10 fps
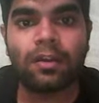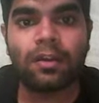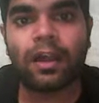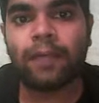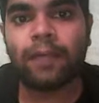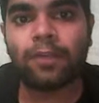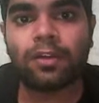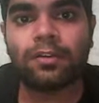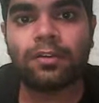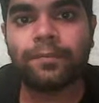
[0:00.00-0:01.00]
I'm not.
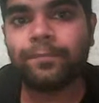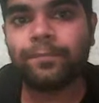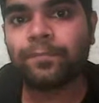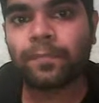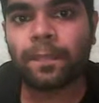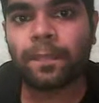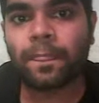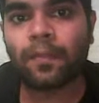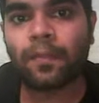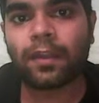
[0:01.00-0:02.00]

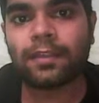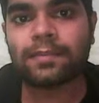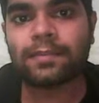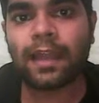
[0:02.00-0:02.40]
Okay, I just add